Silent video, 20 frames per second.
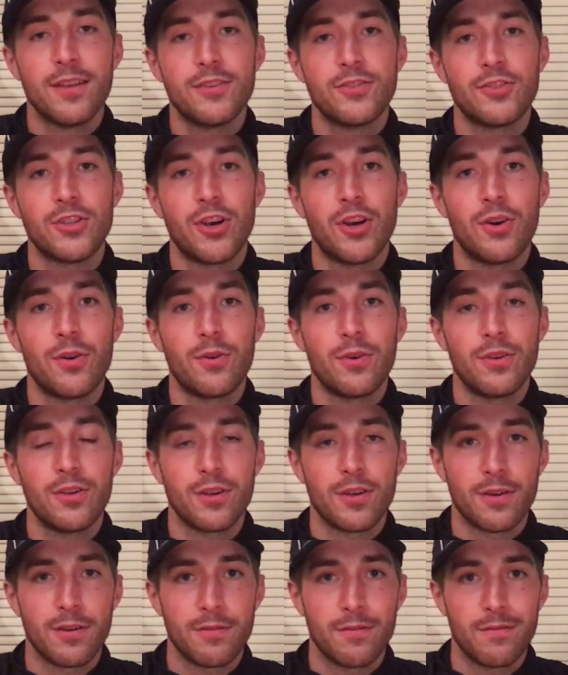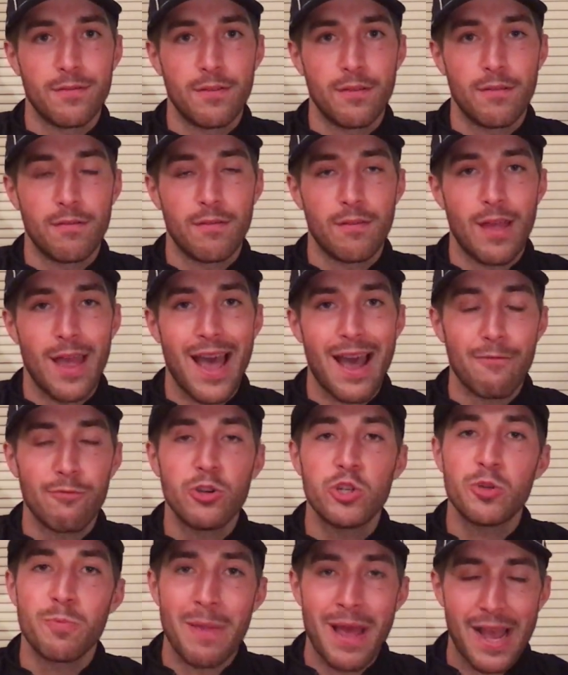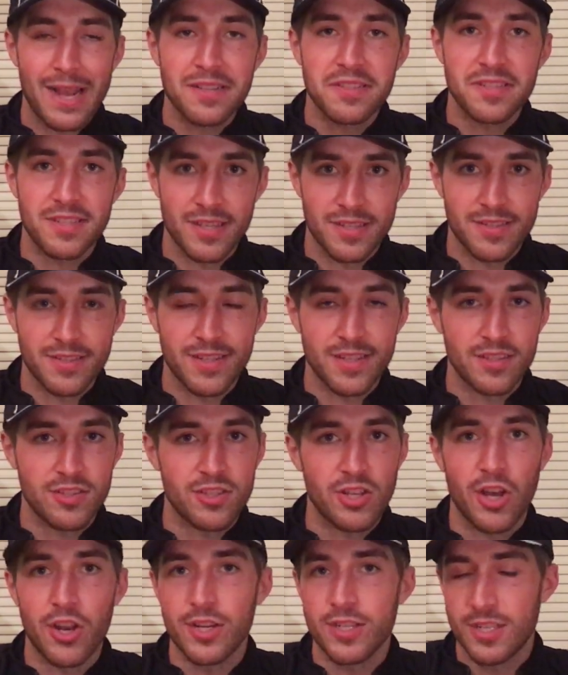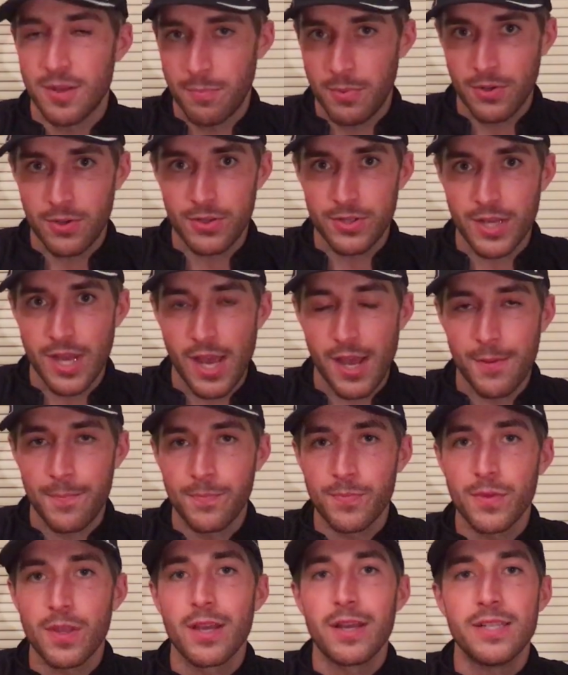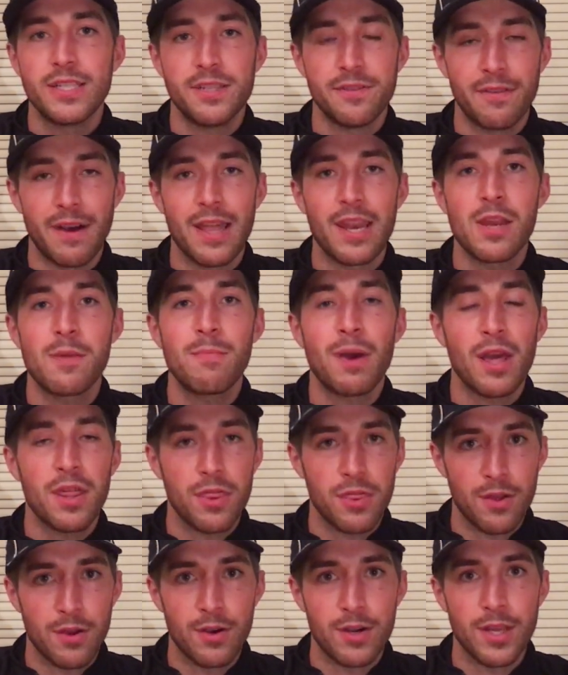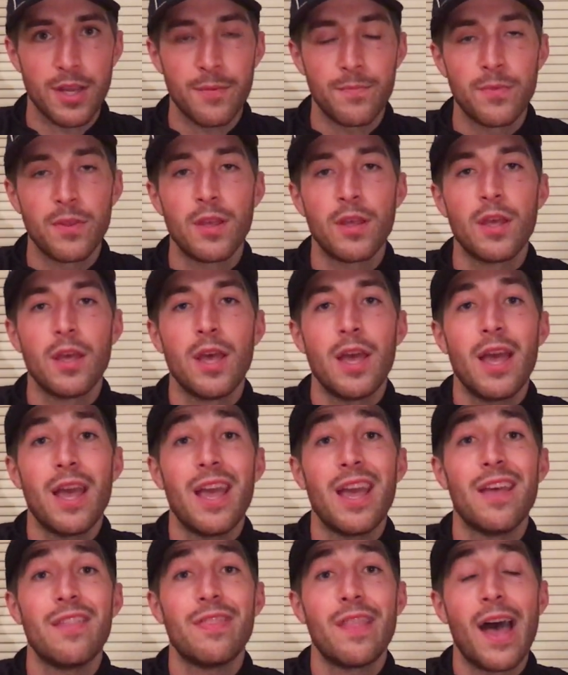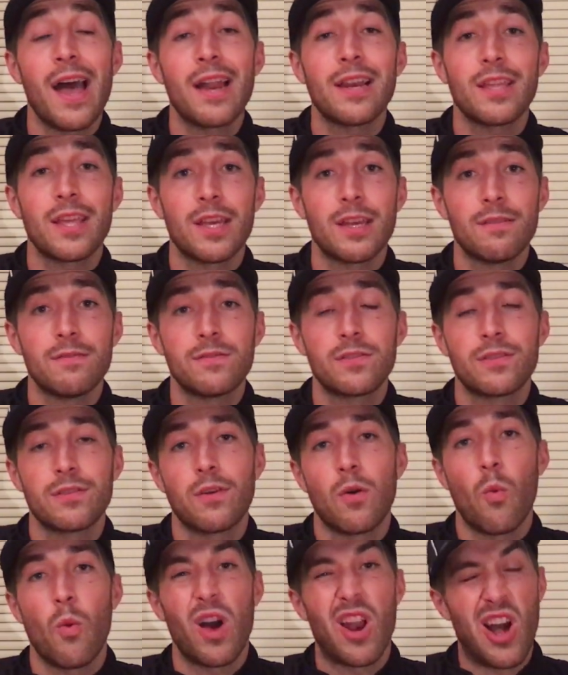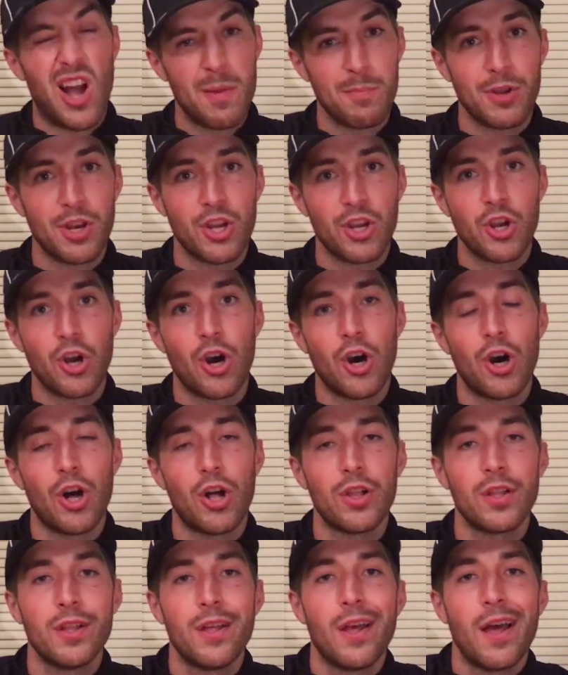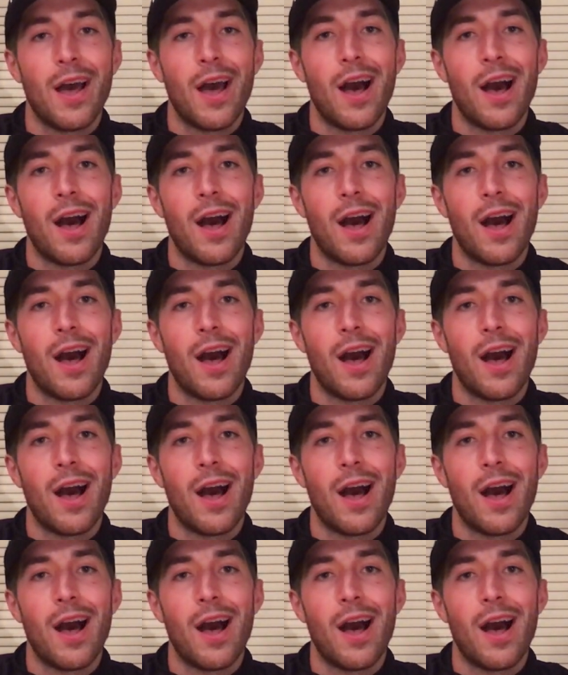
So your average max distance on a typical day divided by 30. And that gives what I'm going to call